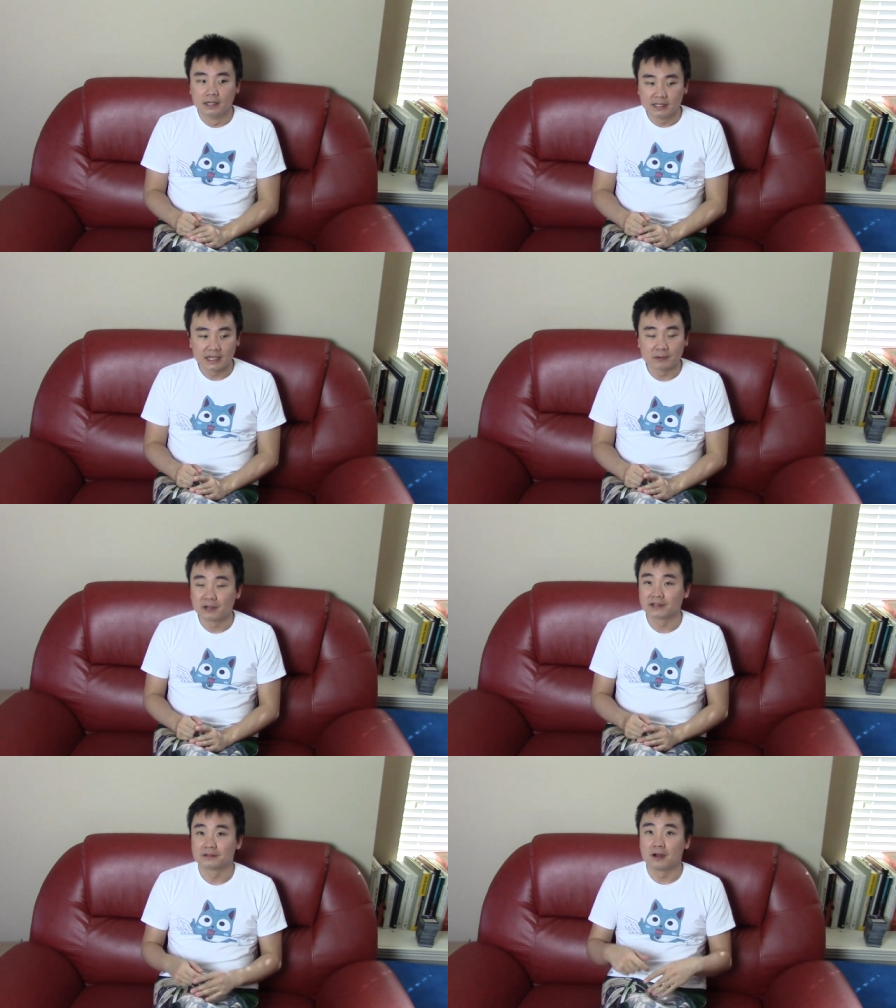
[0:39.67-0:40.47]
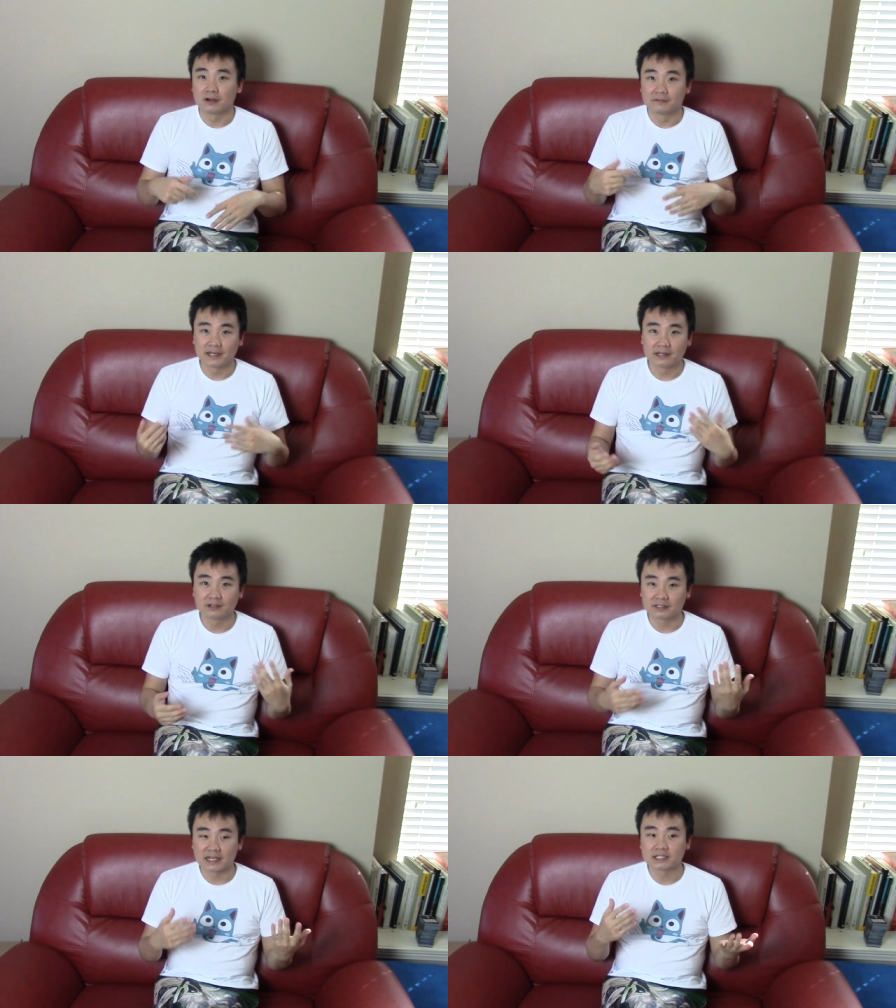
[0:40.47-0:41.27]
yeah, you want longer
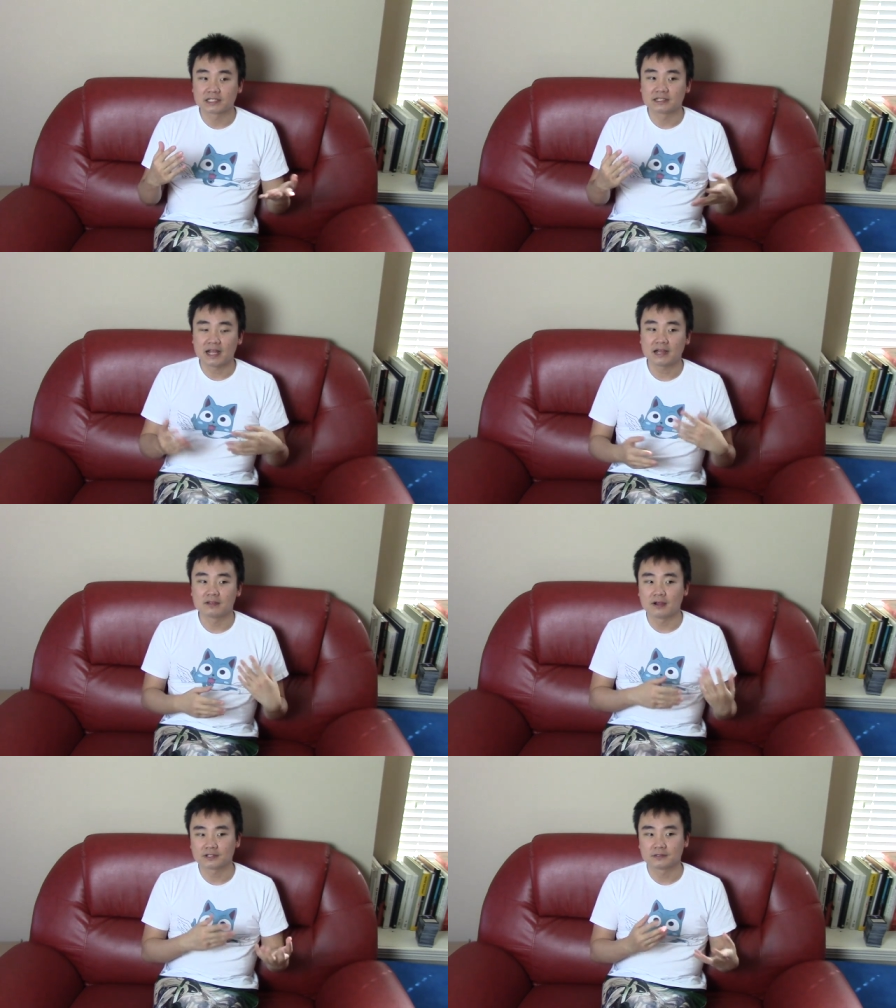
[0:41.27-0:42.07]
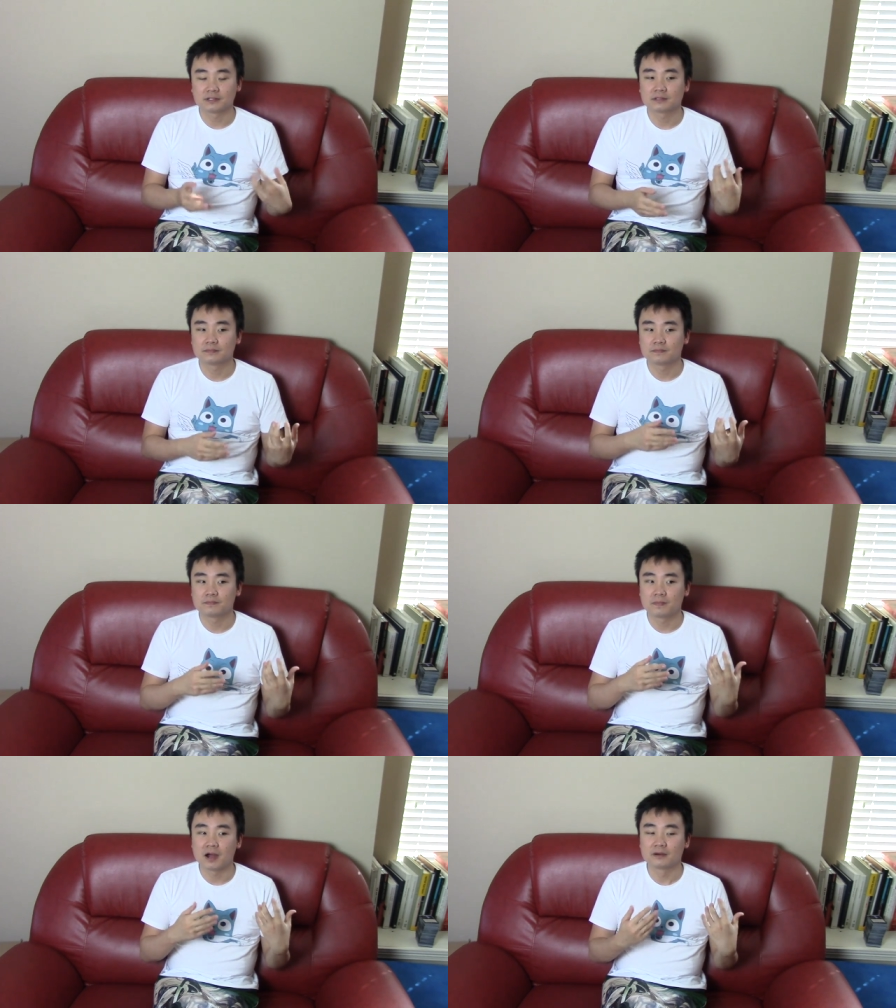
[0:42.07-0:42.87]
videos. It's not lost on,
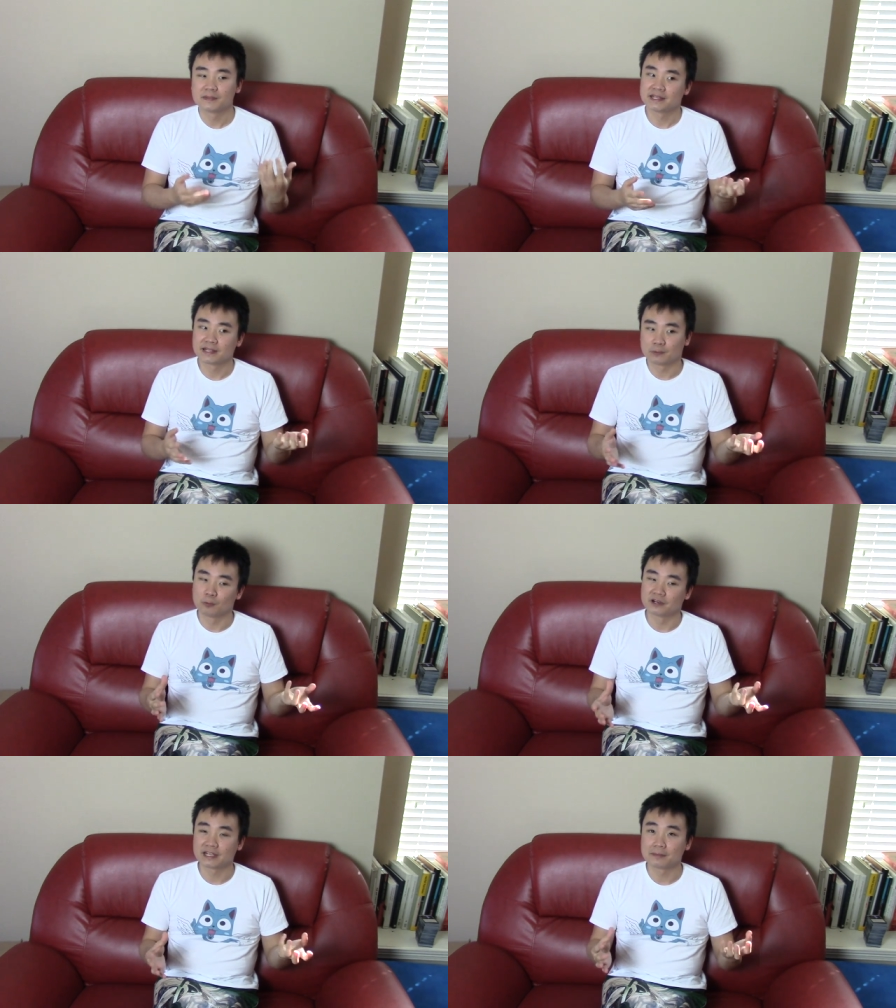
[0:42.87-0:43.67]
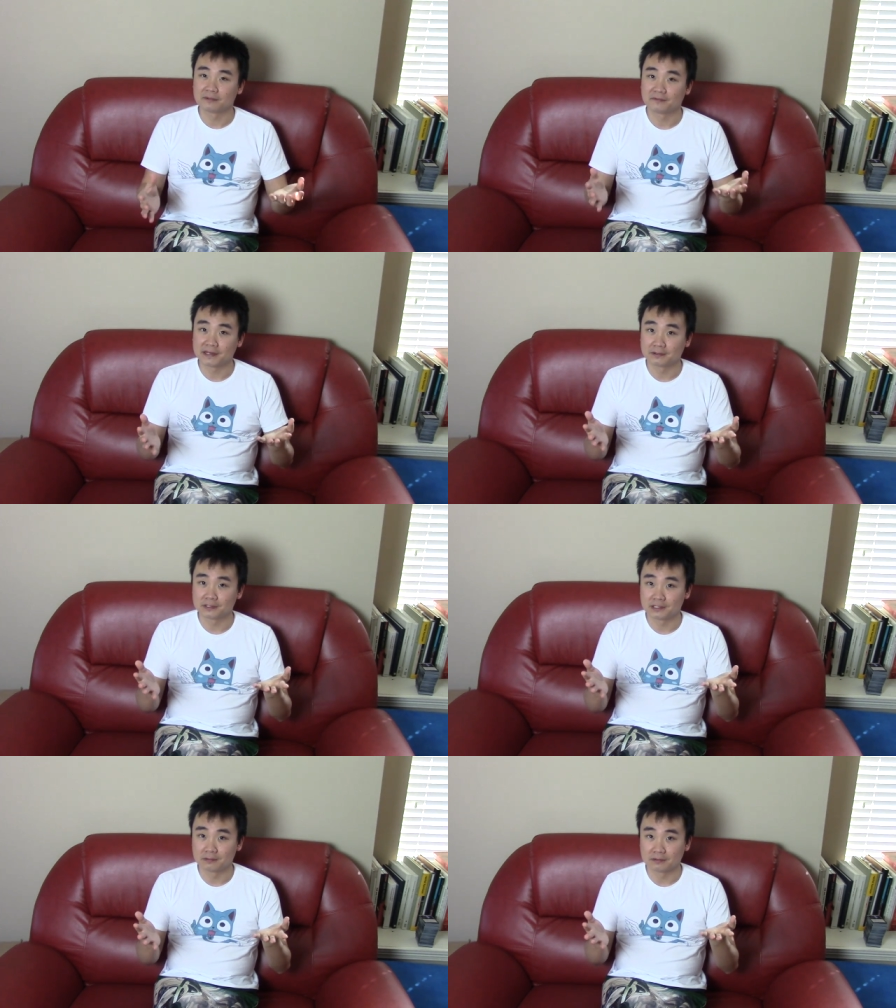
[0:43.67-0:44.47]
upon me like what type of
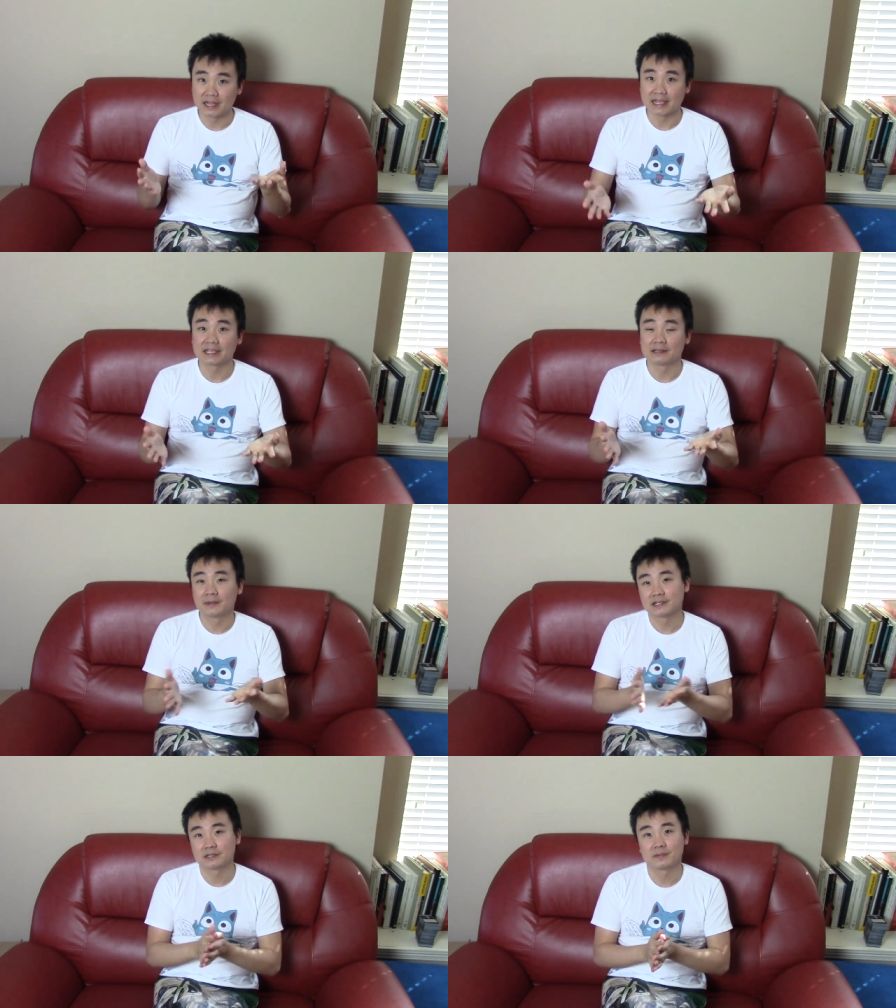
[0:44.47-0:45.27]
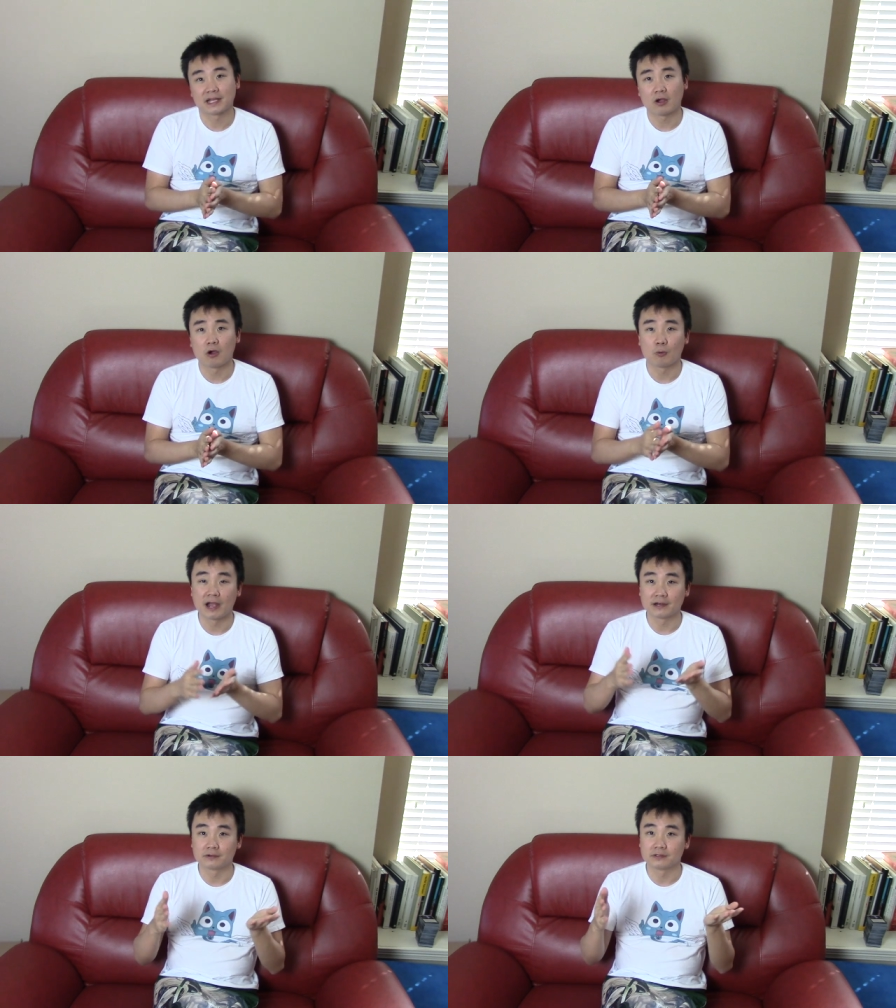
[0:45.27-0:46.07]
videos you like. And you might just be like, oh,
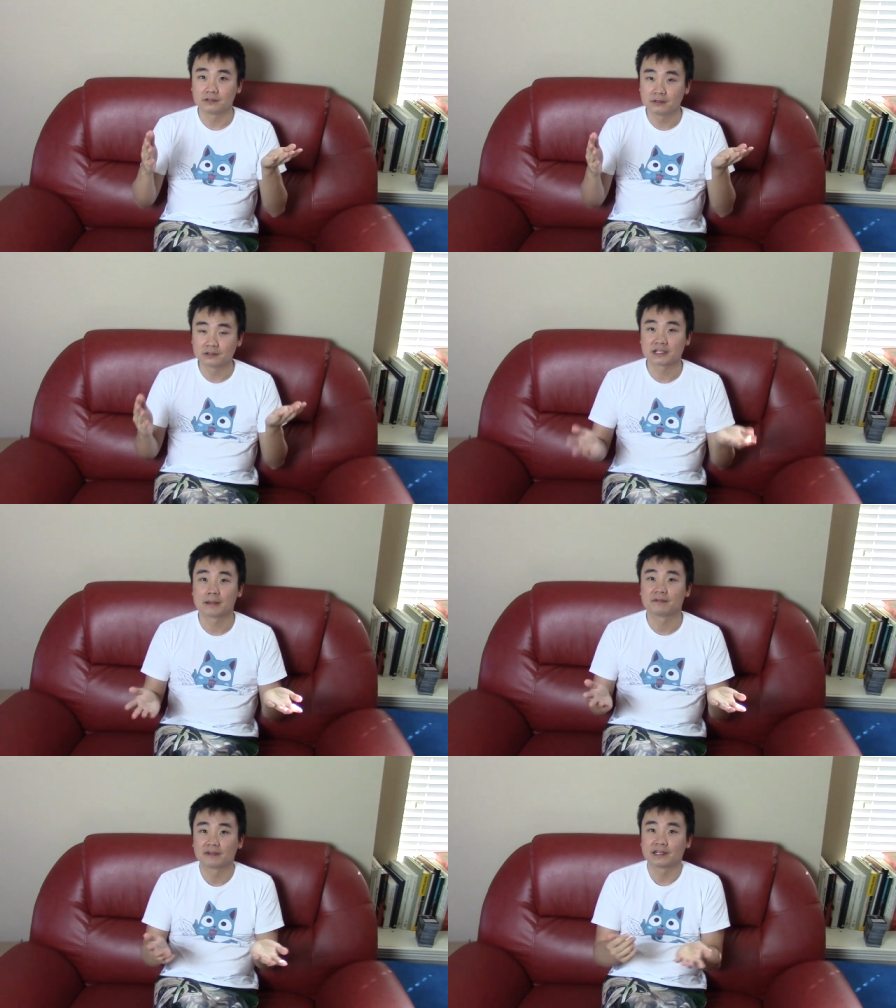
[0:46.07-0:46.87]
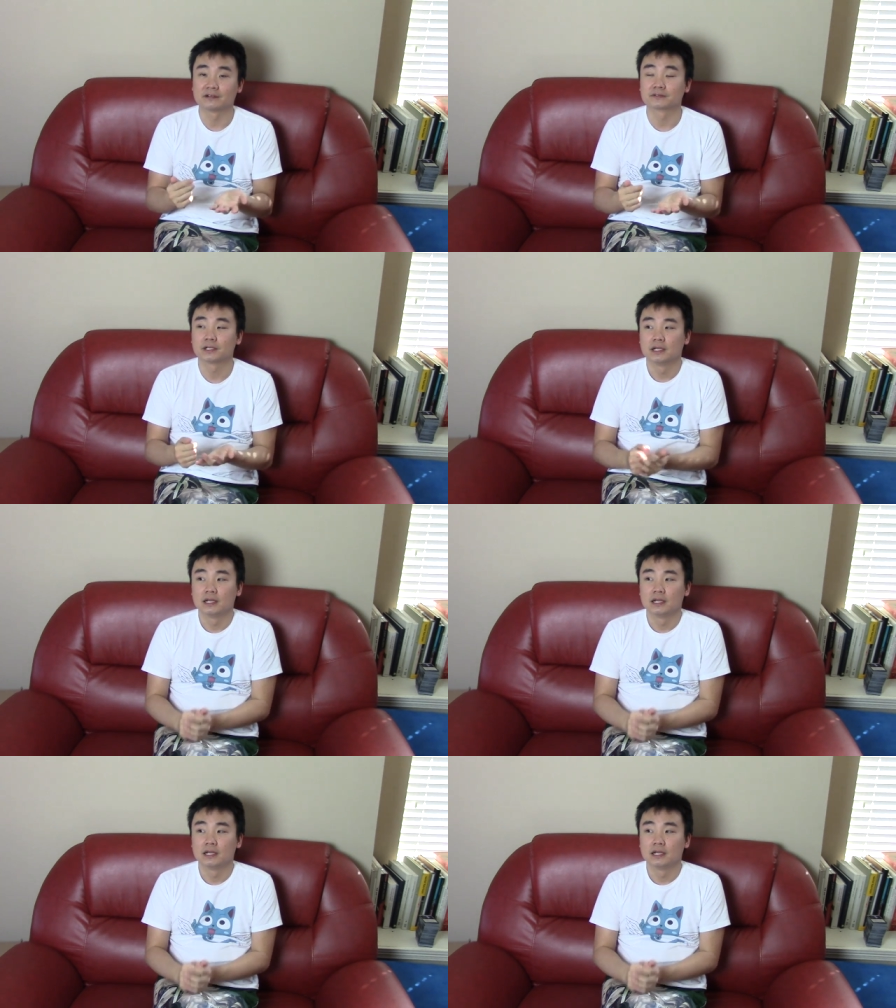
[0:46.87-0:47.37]
why don't you do those type of videos?